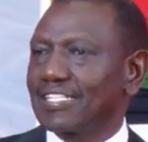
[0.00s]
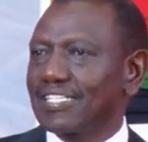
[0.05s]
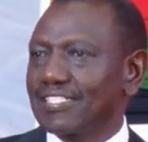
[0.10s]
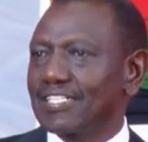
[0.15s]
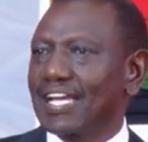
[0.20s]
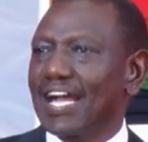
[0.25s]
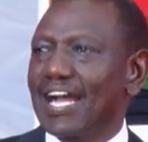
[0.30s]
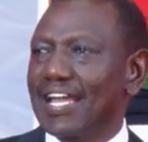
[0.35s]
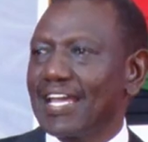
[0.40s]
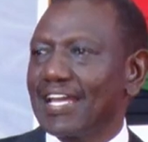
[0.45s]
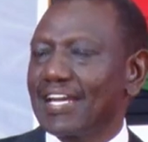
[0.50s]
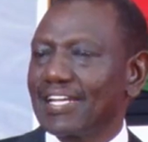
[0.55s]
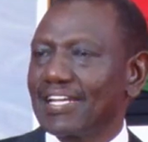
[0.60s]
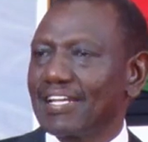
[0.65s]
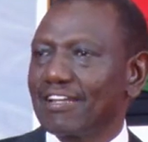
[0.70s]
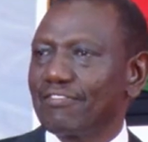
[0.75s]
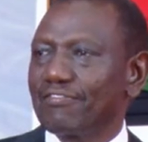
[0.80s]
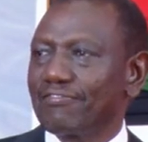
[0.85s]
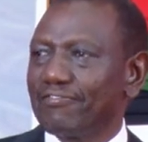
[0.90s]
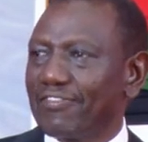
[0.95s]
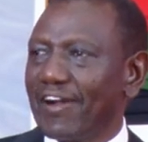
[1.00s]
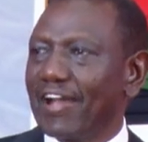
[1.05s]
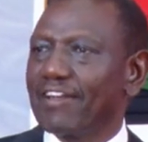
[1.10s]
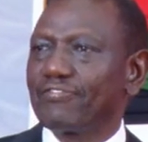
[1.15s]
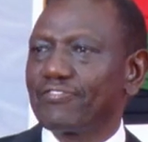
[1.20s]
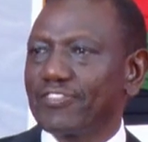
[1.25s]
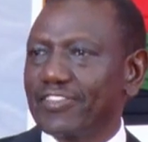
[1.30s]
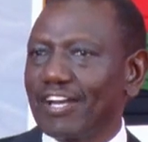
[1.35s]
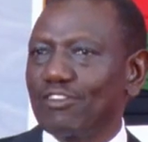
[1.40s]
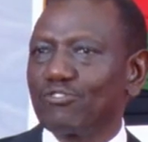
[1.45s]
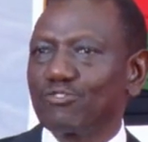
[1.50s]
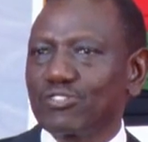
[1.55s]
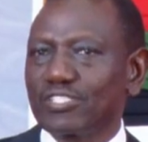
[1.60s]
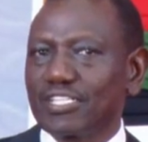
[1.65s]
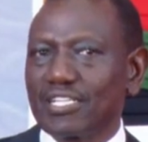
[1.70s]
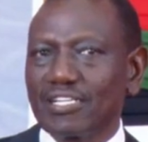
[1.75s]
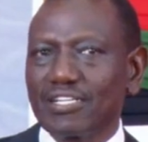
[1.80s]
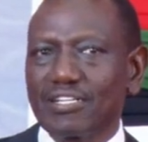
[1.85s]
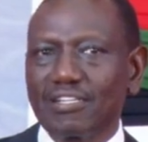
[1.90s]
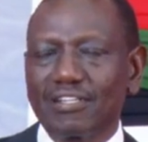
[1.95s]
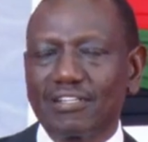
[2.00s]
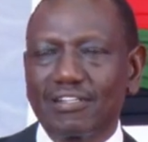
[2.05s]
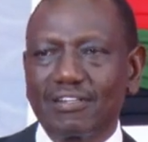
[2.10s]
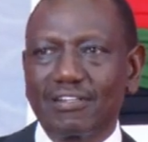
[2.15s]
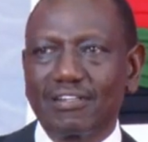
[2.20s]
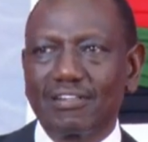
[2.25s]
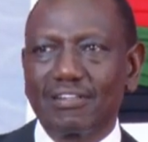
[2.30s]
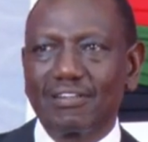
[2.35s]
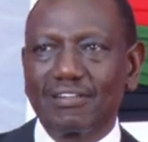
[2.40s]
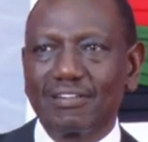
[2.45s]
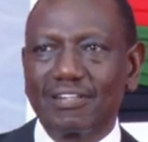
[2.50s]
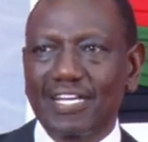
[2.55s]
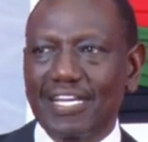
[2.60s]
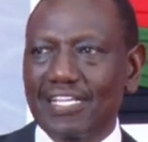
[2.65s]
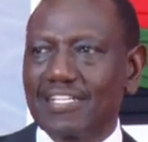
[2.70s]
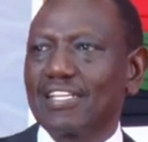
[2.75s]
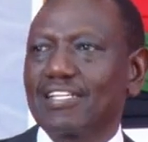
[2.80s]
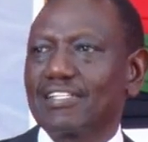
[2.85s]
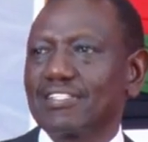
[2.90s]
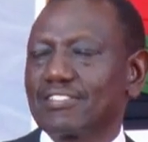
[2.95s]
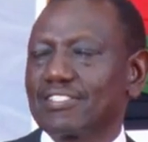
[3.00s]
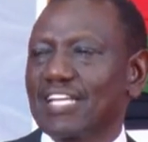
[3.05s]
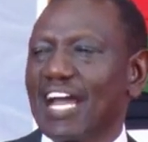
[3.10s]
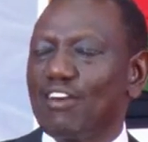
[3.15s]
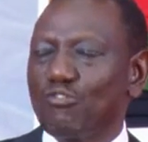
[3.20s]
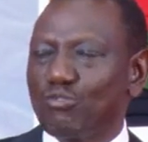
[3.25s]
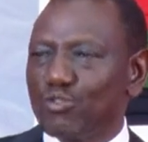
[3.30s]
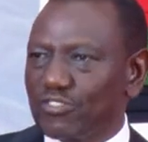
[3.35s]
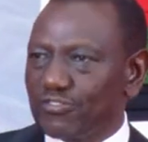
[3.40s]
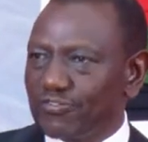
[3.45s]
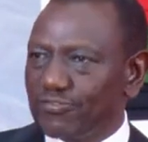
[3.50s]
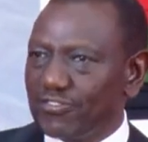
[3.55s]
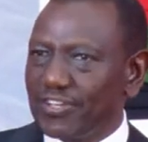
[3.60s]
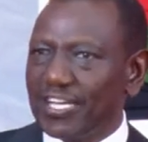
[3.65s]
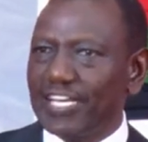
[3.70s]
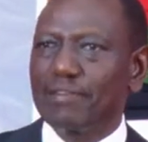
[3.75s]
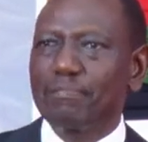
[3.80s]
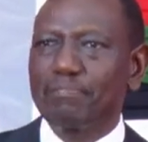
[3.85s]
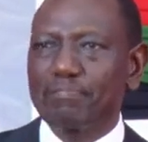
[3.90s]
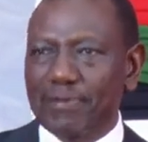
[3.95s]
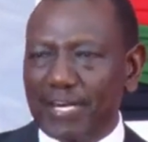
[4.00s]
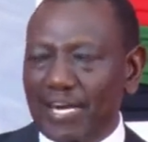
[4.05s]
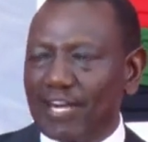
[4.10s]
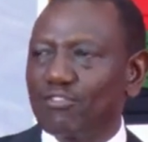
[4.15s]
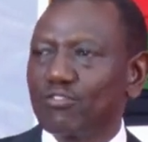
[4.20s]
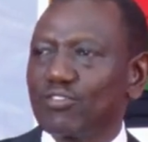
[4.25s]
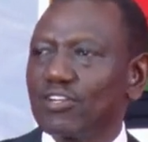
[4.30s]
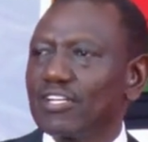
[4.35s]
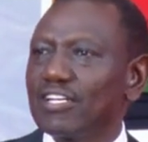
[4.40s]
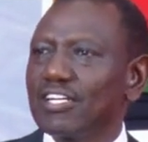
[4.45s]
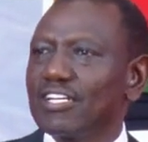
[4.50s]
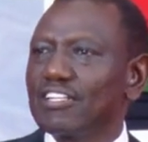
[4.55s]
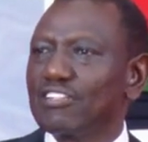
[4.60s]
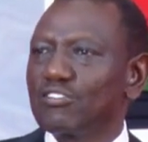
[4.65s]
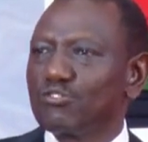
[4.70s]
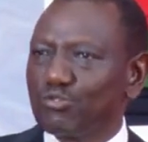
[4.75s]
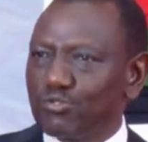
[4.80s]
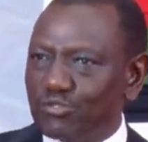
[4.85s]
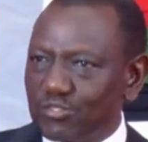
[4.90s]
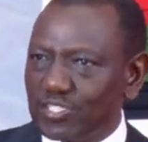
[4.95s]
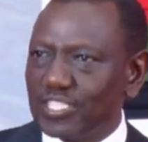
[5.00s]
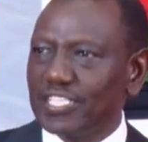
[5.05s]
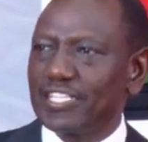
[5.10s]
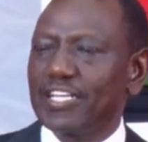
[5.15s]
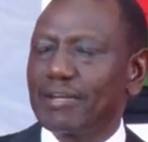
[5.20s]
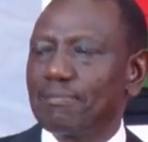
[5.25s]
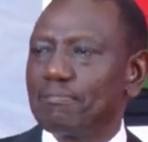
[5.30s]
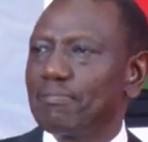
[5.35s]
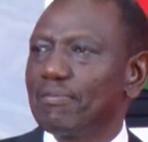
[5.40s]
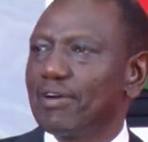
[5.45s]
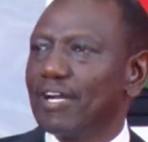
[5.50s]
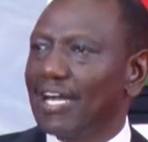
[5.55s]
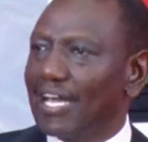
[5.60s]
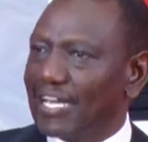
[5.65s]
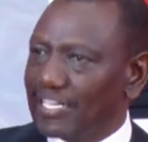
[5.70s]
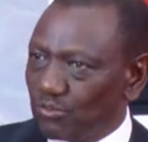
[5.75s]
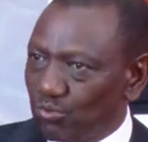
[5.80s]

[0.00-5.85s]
is hiring 5,000 Kenyans. I was very proud to see them at